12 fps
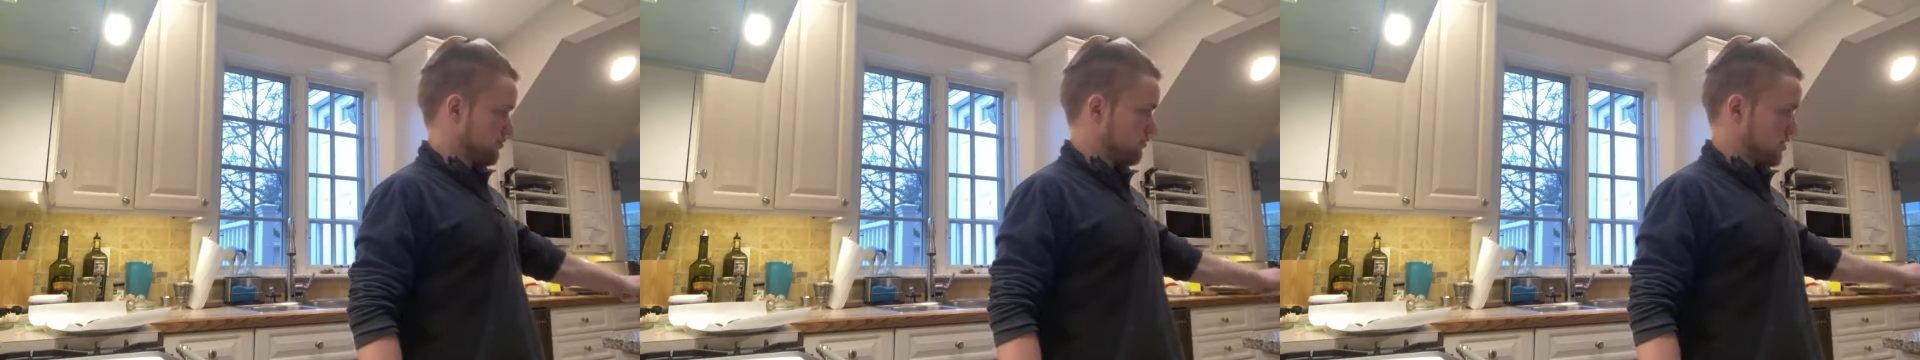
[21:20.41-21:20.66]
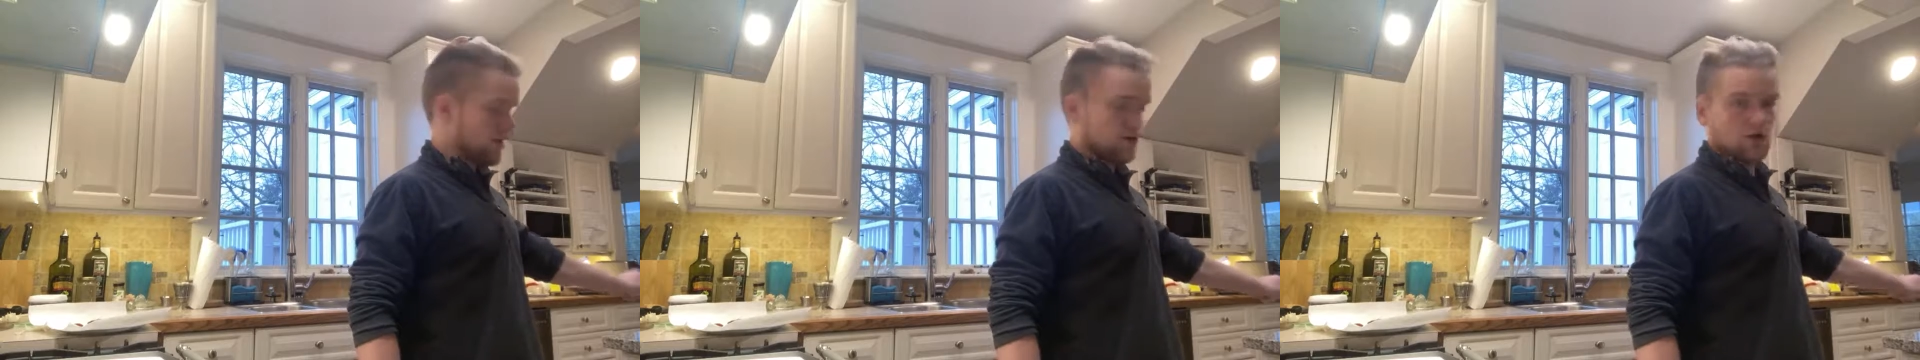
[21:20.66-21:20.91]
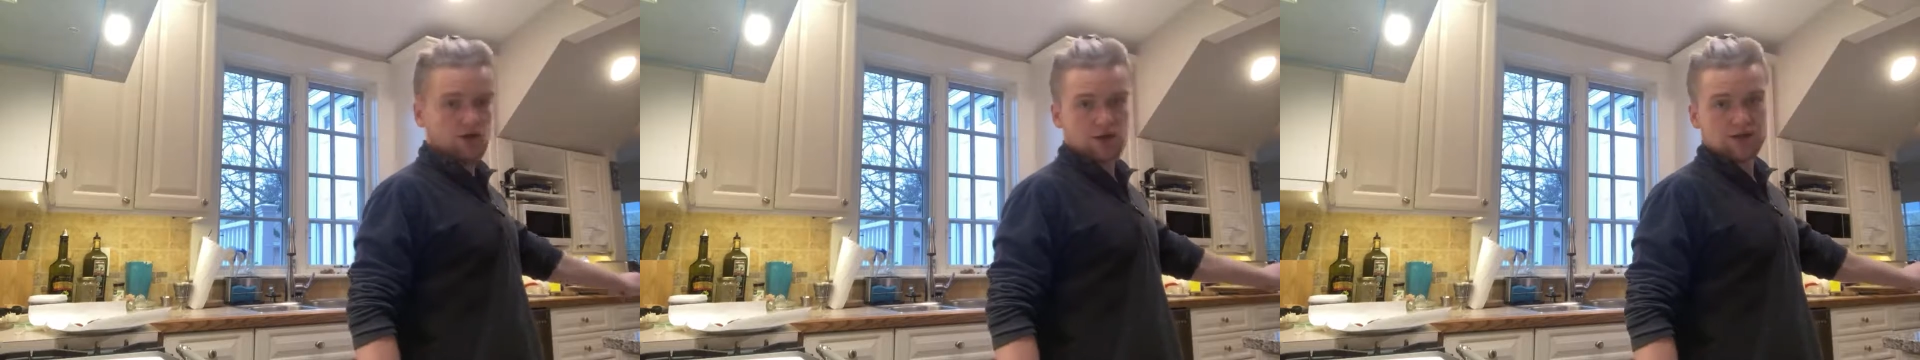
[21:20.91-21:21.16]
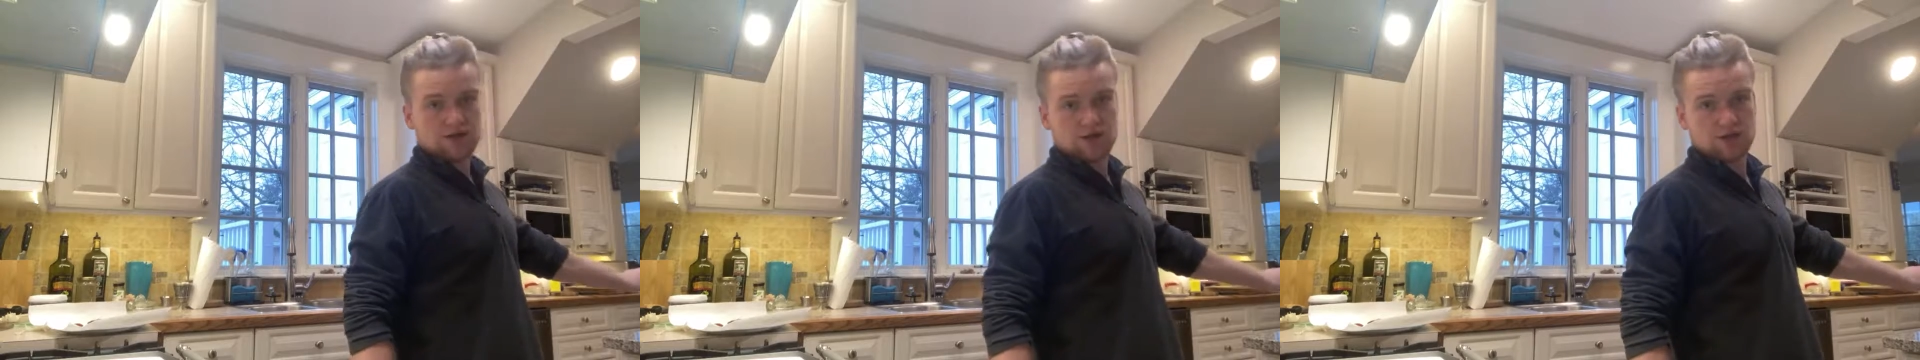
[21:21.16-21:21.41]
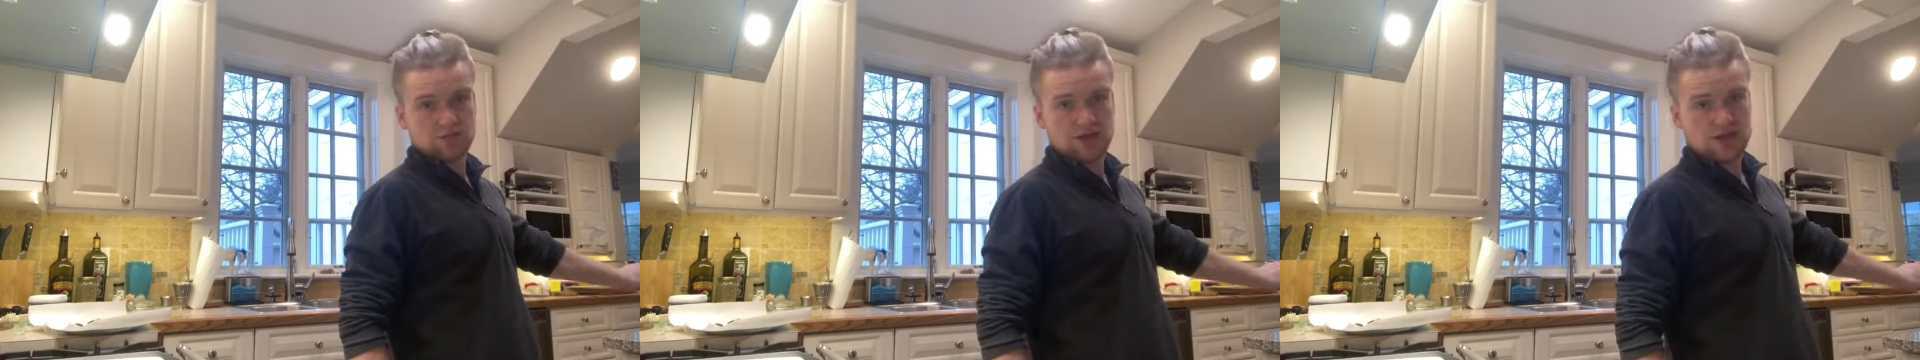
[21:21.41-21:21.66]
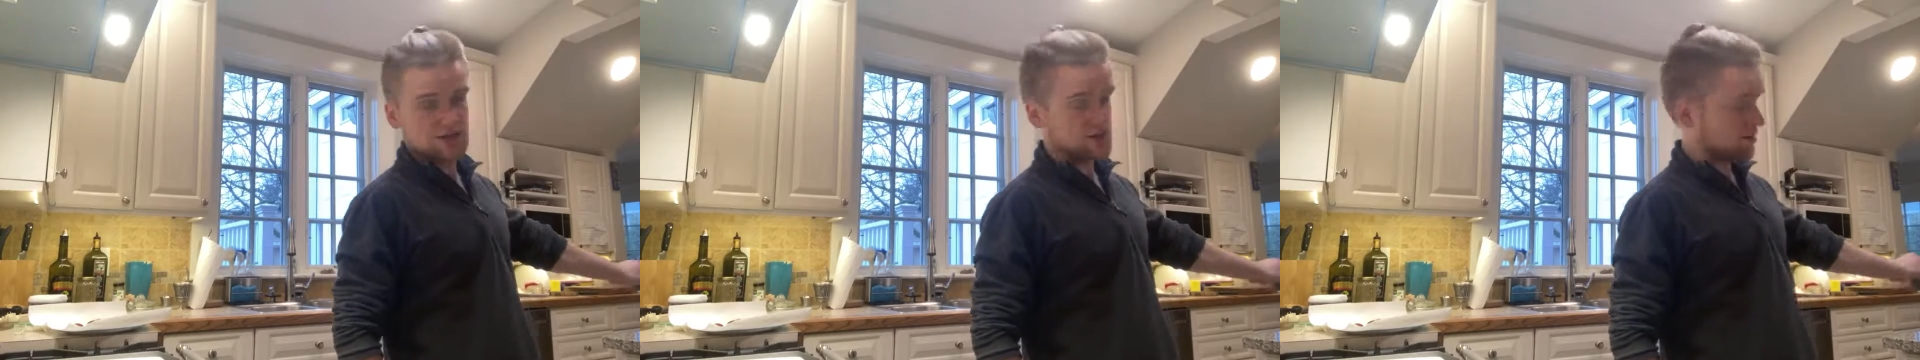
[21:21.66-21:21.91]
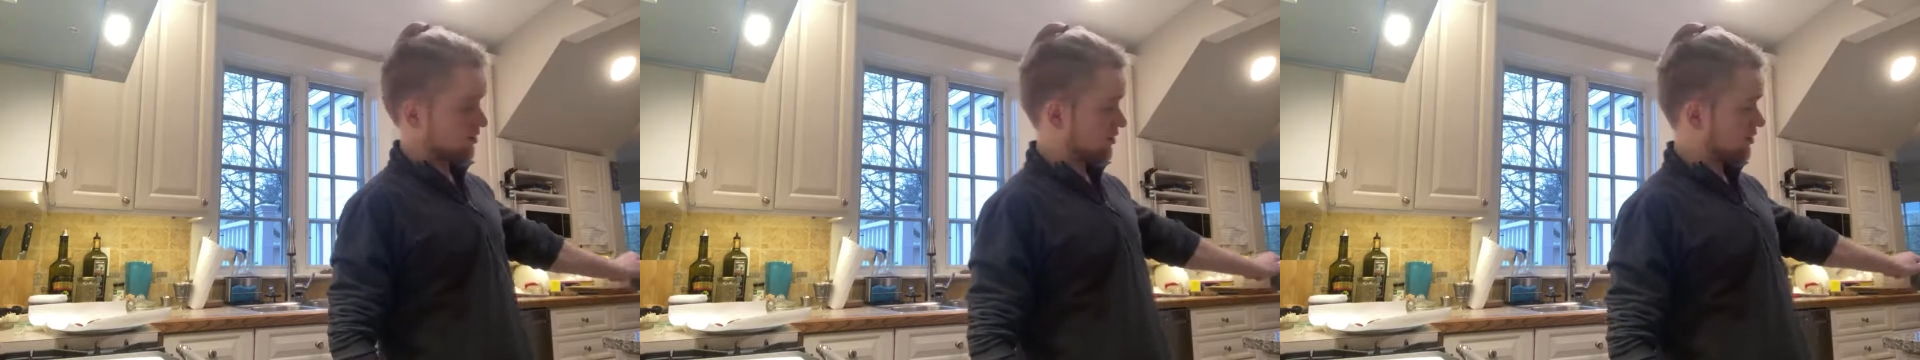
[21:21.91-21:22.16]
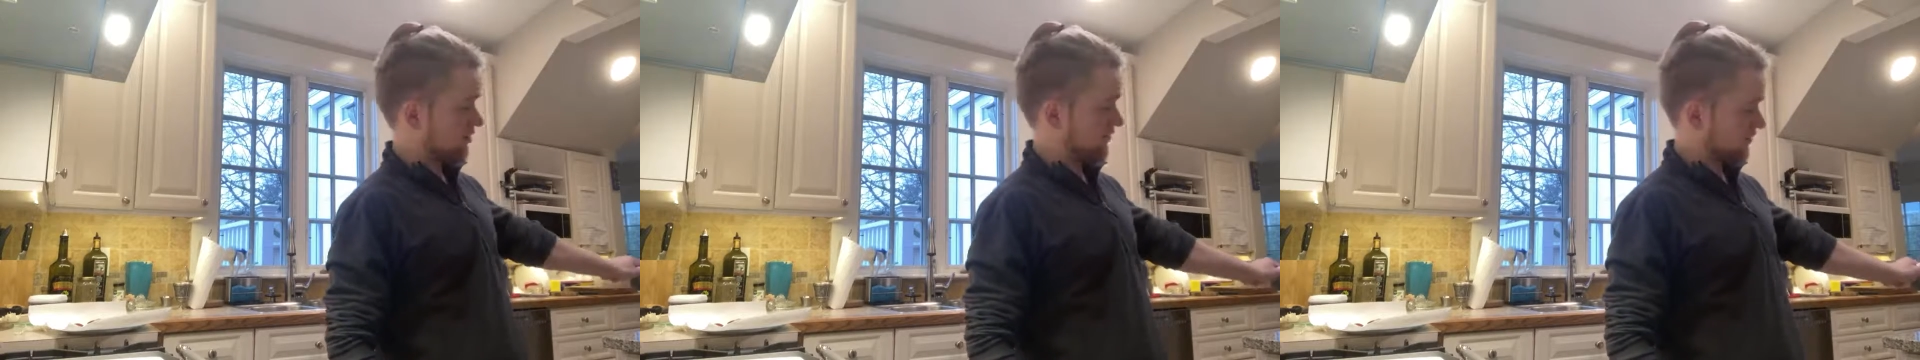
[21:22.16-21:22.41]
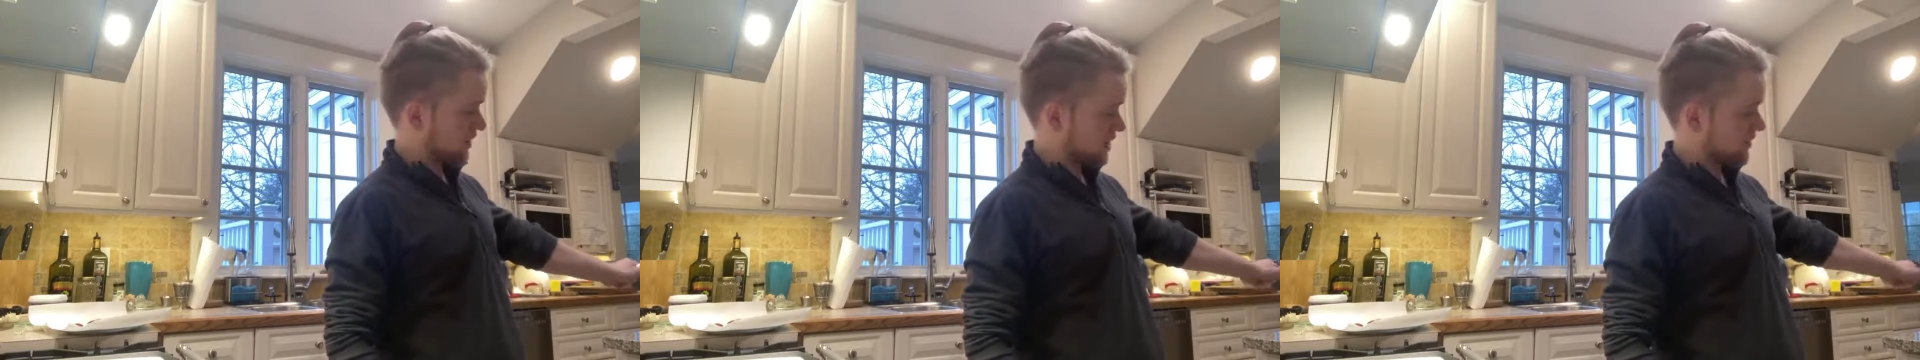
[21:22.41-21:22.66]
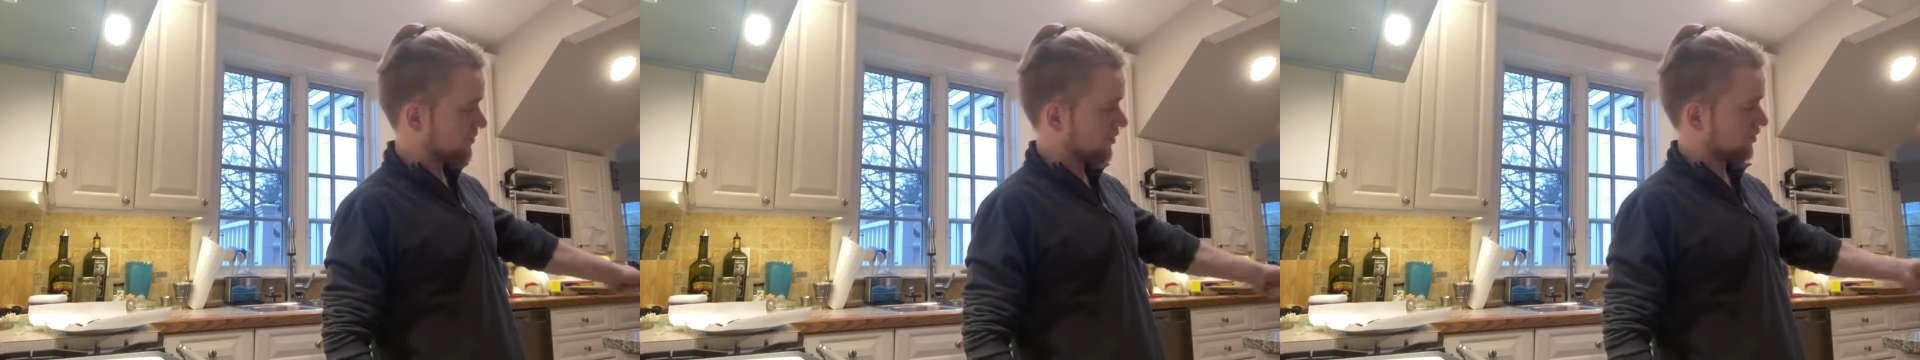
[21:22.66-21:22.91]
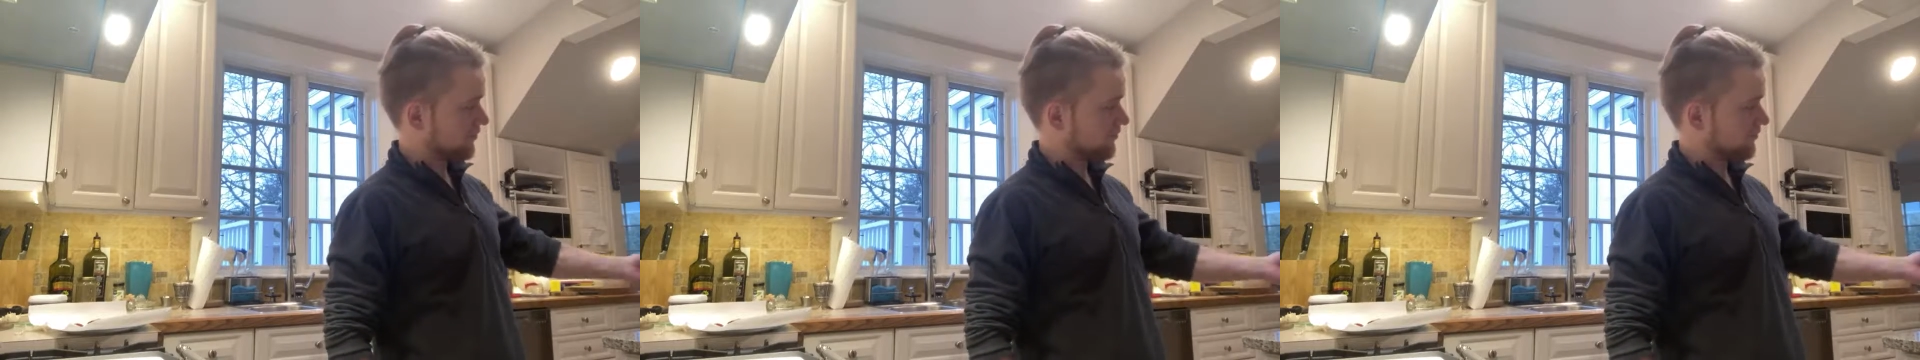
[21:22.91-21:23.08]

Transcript: right onto the pizza, off camera.